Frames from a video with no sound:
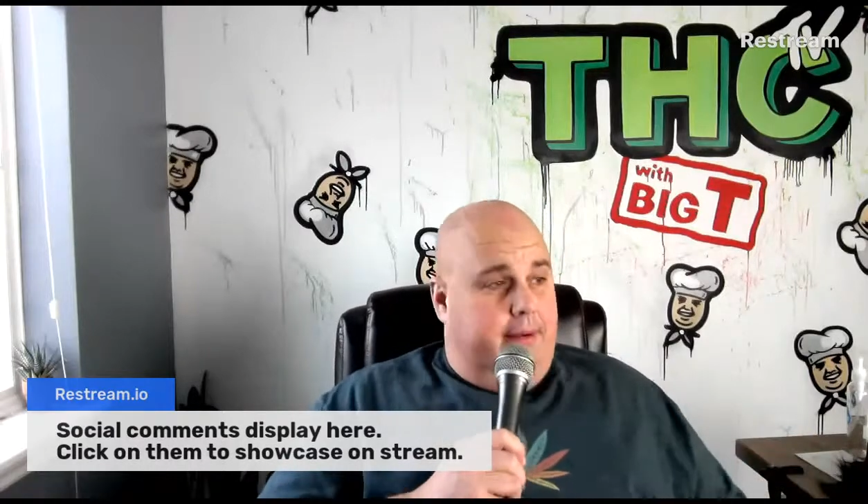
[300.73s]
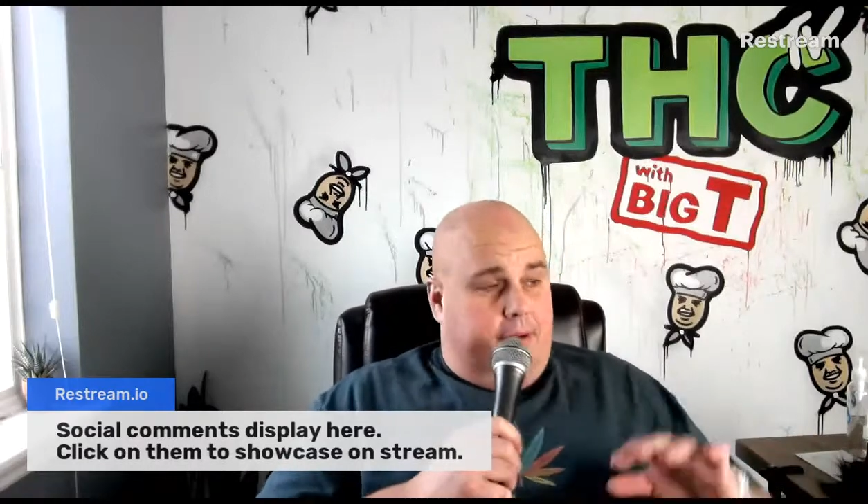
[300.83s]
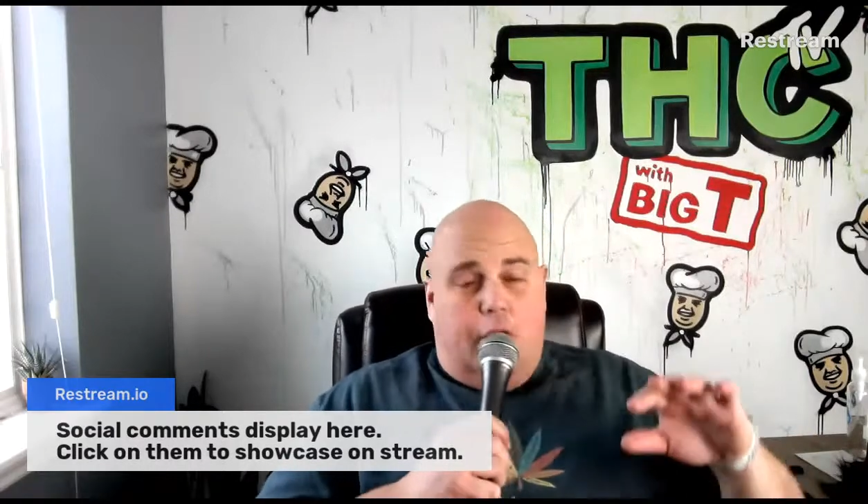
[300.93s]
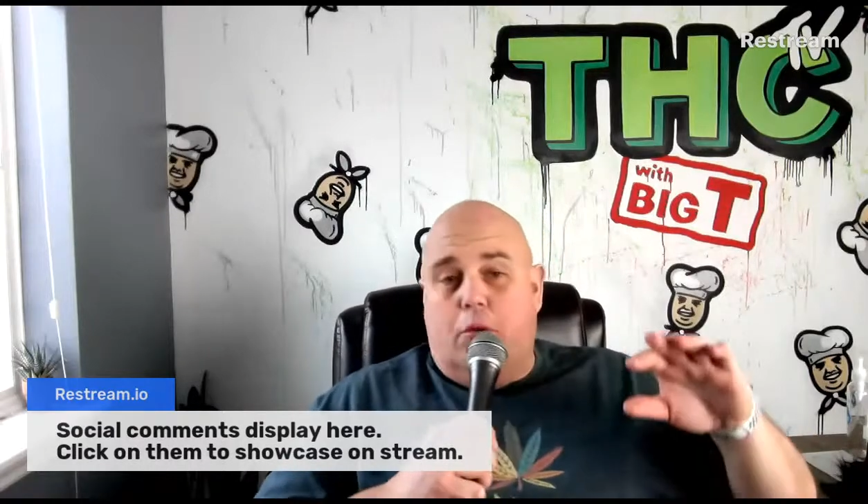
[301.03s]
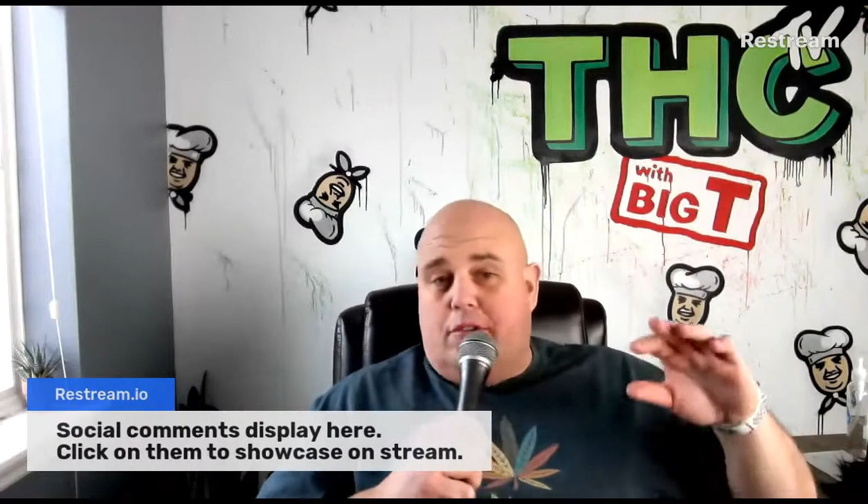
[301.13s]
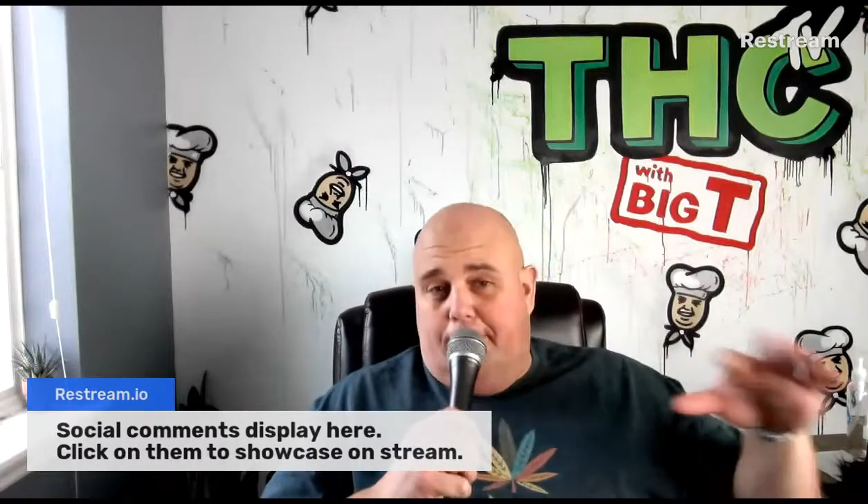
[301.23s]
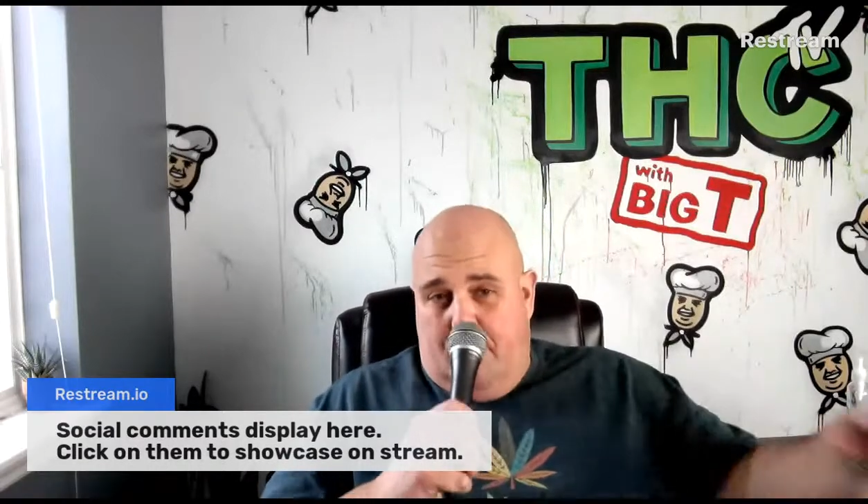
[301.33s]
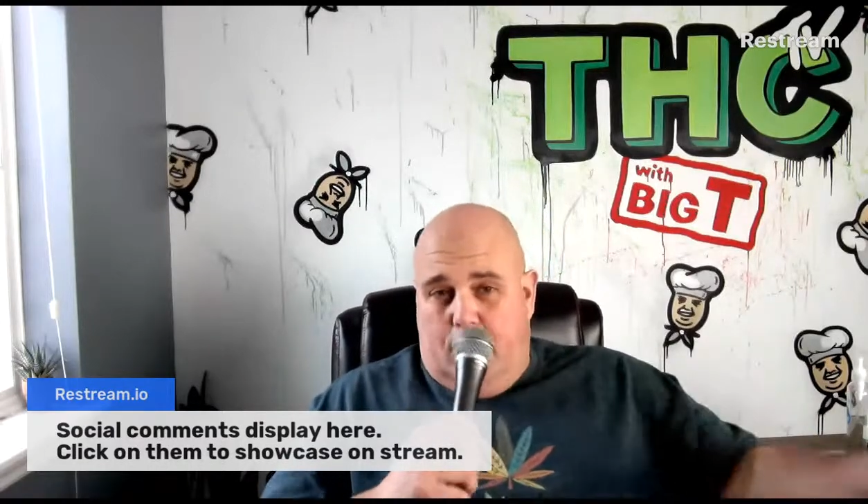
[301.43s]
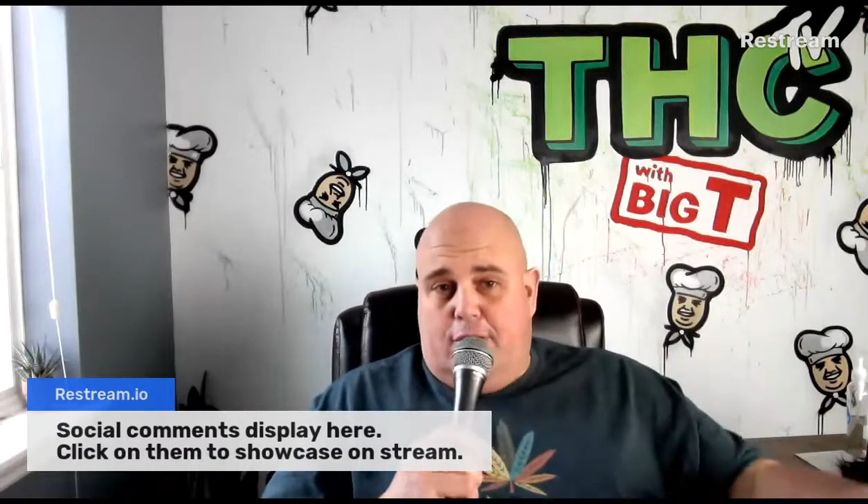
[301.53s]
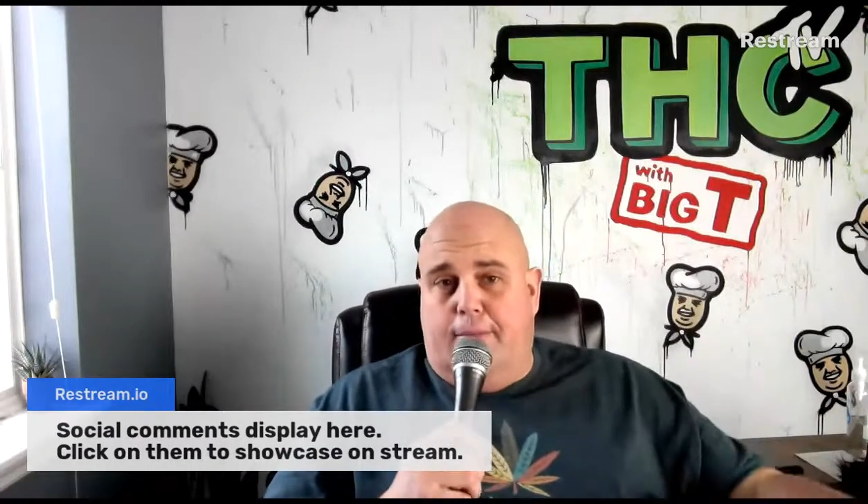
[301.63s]
and going to
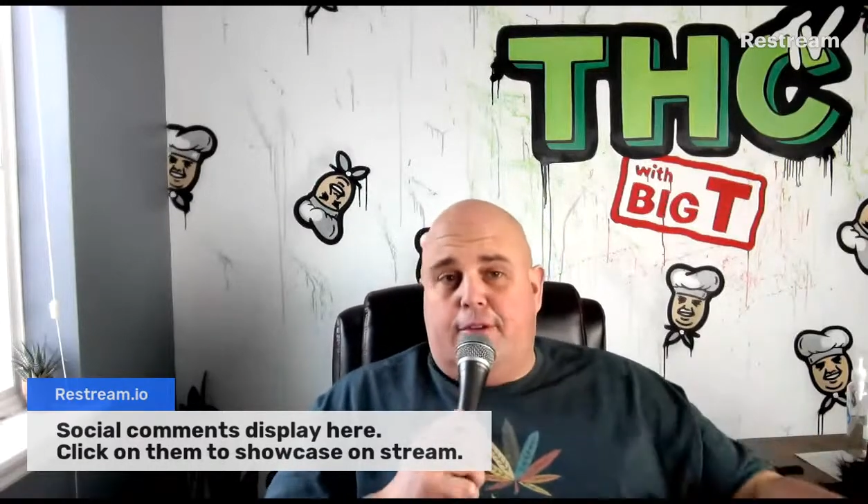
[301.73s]
multiple